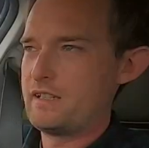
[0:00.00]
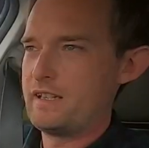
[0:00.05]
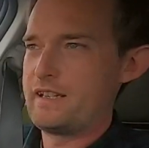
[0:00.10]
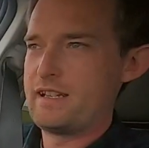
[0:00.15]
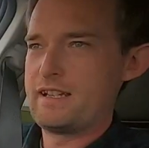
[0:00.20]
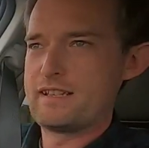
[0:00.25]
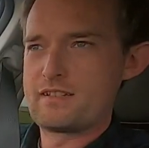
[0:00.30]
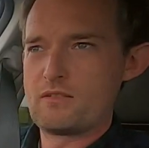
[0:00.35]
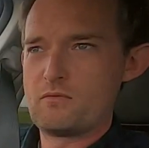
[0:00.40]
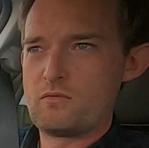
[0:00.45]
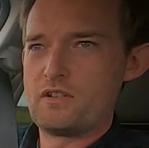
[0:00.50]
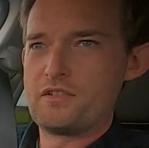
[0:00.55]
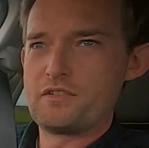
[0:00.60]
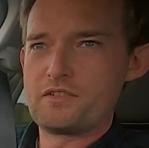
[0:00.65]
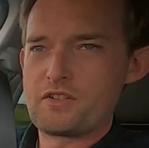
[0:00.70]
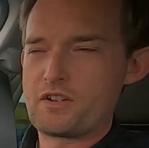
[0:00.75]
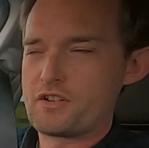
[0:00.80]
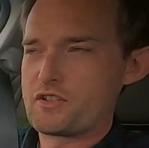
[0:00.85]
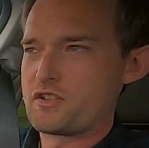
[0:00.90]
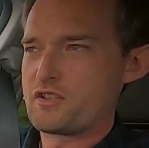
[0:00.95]
it has a
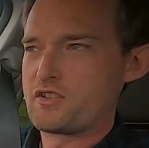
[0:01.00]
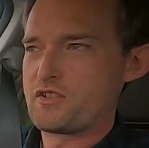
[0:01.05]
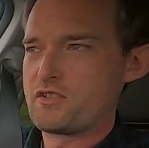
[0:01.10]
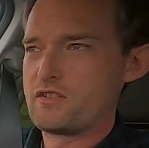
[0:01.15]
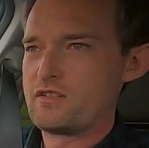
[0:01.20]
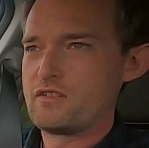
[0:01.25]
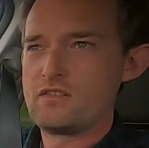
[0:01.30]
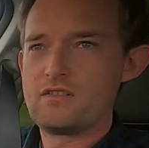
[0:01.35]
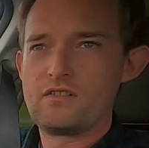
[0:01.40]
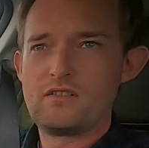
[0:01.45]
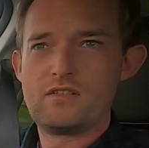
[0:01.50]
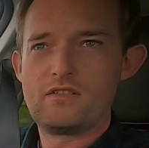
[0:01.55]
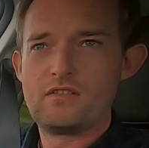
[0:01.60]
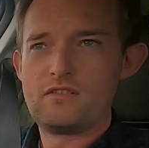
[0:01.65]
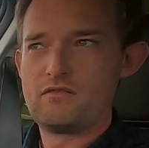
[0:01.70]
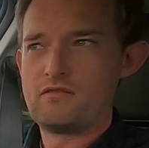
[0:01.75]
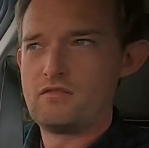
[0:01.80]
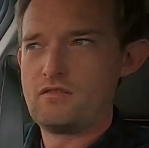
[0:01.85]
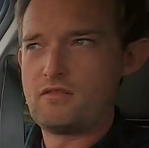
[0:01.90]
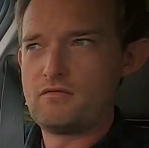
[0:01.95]
one-touch
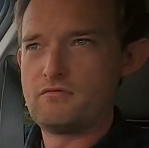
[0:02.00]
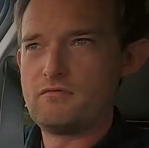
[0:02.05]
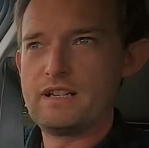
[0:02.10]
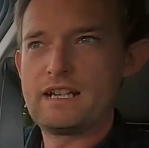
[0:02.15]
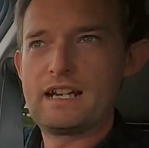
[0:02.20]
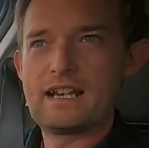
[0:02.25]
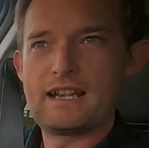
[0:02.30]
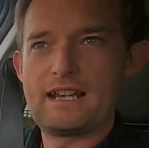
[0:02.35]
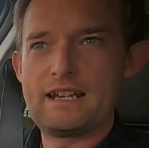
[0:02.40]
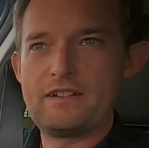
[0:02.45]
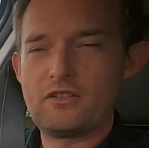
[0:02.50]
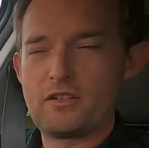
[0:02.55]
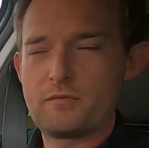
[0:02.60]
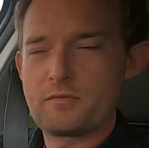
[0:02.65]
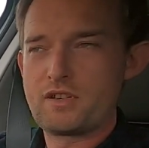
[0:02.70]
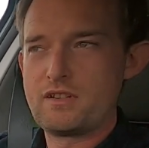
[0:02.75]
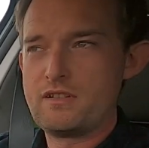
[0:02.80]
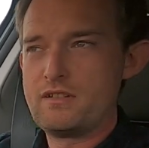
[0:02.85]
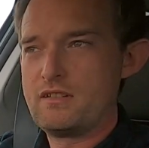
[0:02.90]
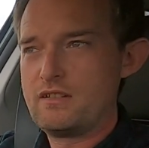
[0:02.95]
recline
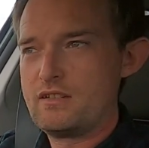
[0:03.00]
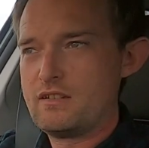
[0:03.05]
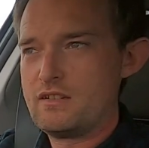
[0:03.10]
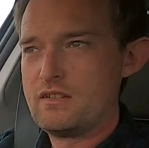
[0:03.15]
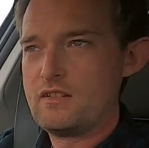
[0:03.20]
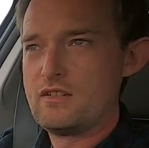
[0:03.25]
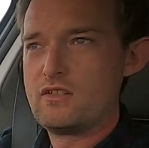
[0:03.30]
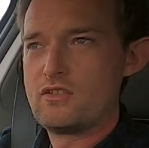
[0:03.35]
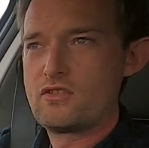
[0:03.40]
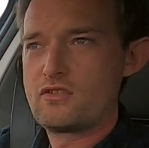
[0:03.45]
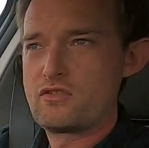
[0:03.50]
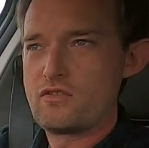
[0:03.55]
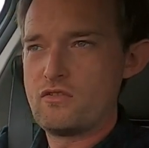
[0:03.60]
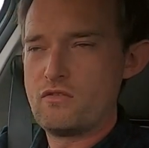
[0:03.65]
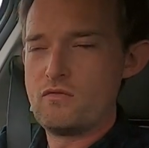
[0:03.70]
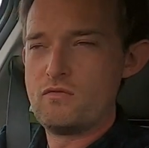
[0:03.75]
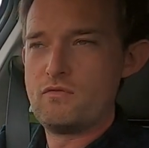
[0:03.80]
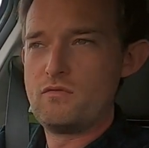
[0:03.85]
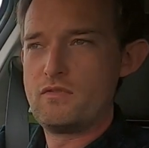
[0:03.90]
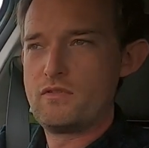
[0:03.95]
option,
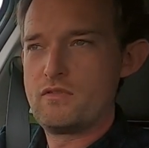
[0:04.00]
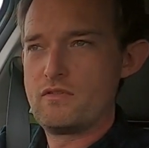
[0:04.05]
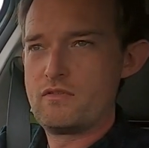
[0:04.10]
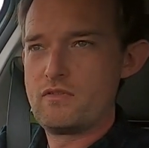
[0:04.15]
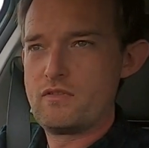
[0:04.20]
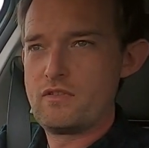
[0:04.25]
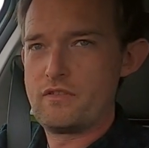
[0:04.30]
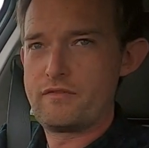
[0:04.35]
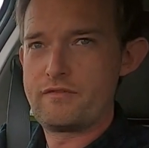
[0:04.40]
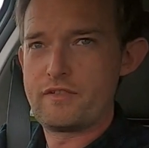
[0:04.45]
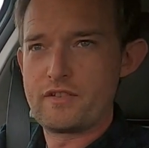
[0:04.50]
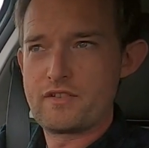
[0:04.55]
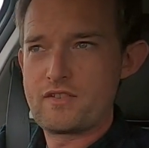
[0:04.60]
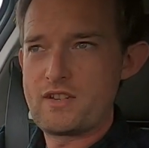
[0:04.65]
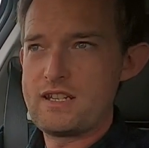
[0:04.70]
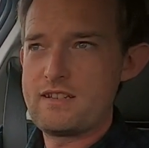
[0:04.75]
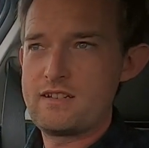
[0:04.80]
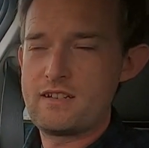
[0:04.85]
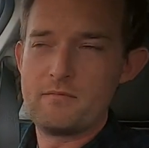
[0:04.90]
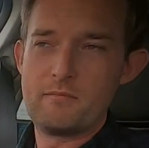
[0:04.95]
so the front
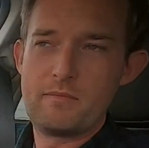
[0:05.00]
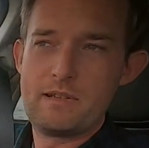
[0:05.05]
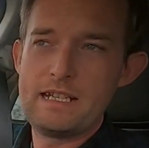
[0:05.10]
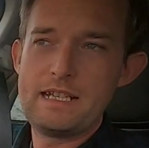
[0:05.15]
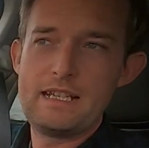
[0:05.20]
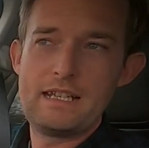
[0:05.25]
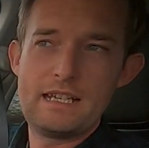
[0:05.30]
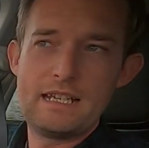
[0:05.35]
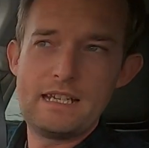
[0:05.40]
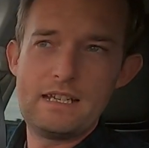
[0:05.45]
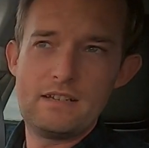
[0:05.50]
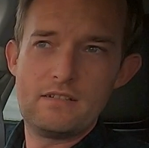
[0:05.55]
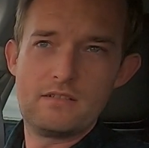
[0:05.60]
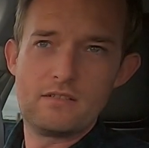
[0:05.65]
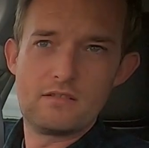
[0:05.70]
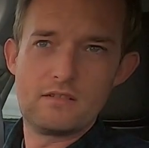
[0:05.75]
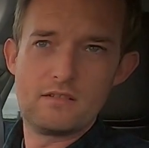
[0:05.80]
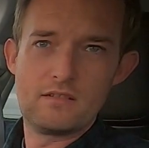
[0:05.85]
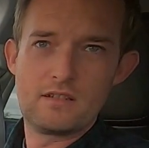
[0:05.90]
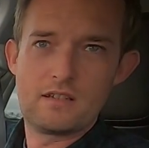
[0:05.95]
seats completely
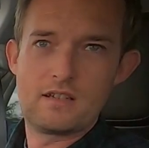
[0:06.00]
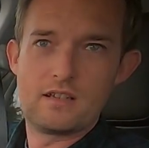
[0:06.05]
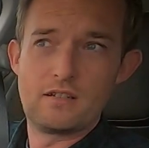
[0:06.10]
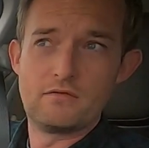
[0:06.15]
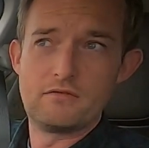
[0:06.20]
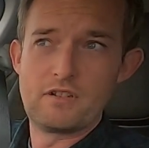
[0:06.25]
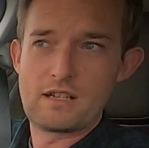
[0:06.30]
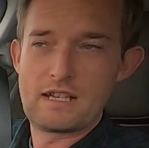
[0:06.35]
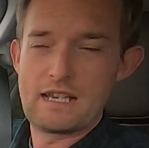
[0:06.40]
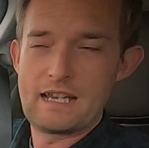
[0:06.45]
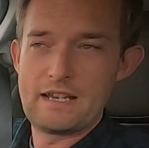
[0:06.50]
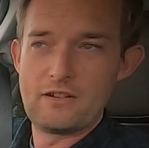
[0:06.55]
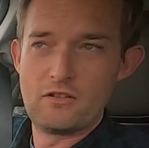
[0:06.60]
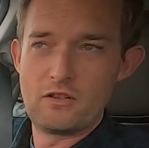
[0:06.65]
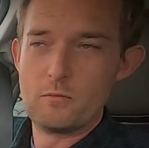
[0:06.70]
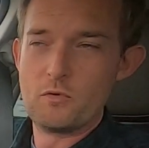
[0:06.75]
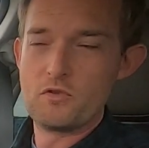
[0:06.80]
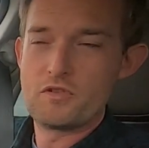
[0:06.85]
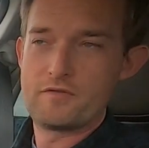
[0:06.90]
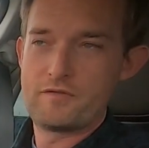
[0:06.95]
can recline
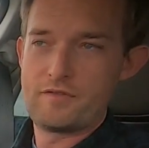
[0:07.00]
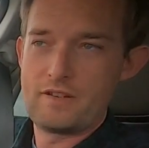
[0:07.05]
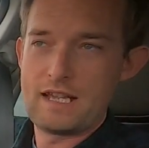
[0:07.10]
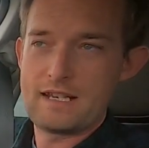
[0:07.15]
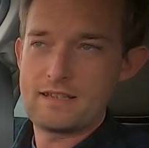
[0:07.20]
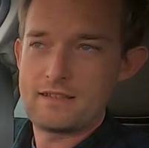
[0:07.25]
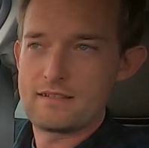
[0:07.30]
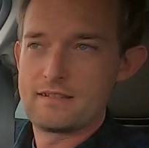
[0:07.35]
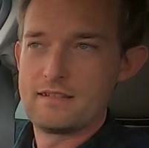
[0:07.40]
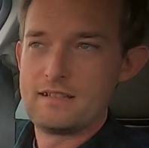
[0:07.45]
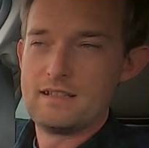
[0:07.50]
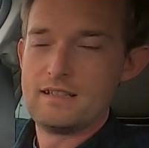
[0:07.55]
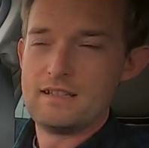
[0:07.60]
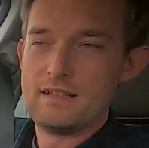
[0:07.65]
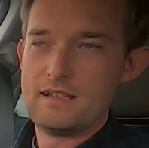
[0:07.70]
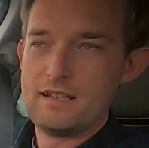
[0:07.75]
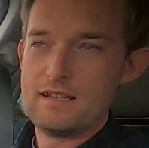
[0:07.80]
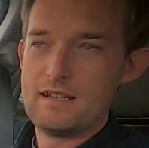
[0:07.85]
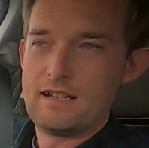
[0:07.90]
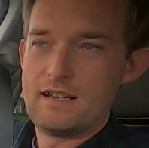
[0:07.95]
almost flat,
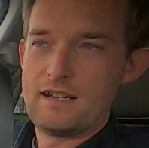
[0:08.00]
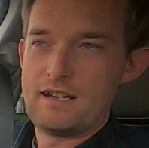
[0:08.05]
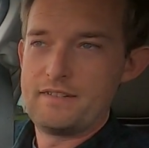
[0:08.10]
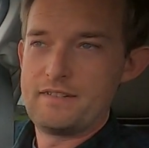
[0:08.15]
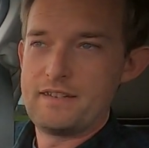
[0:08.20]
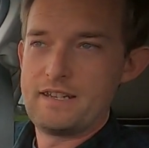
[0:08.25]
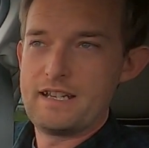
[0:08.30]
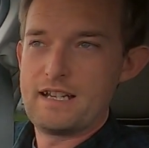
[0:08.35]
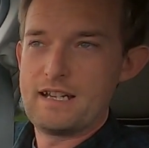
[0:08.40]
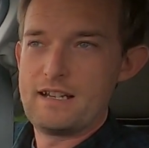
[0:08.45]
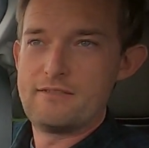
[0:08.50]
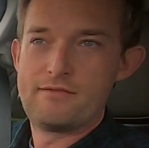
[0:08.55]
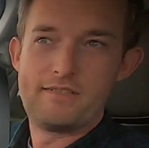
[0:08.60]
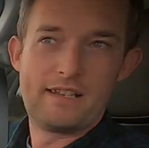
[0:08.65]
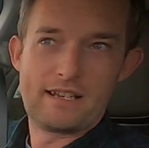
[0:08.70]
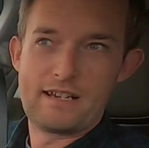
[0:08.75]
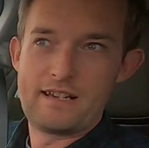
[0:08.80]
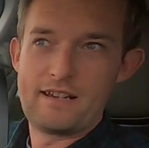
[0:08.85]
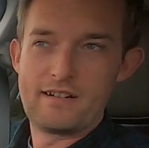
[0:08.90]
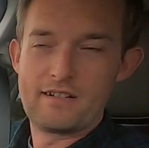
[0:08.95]
and they have
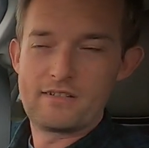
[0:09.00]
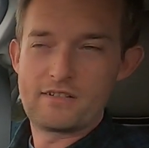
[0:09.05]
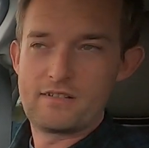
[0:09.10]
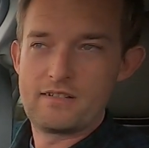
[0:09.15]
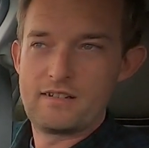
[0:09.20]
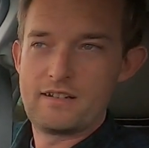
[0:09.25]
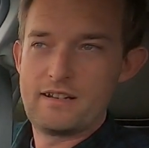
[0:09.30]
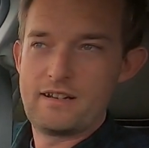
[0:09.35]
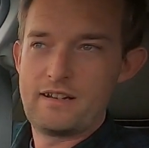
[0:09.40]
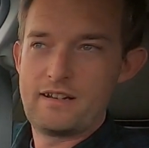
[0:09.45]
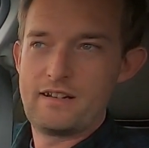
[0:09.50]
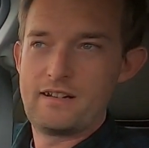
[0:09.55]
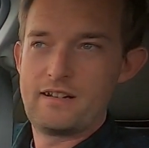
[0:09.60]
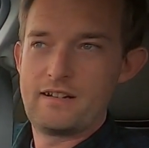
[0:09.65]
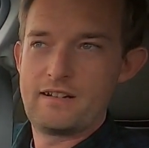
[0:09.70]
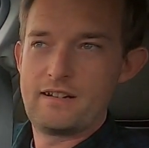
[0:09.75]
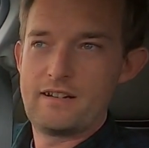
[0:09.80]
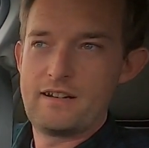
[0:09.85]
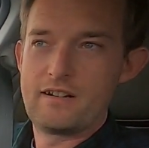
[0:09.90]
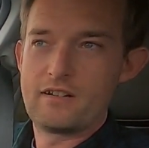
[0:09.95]
like an
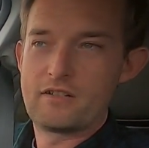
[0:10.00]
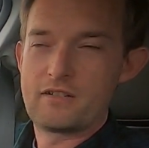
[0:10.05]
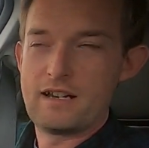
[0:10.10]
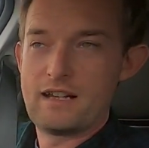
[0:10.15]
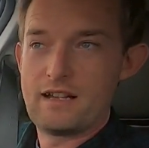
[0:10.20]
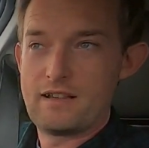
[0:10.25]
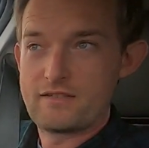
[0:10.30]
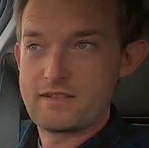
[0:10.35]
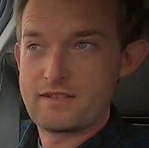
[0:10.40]
aircraft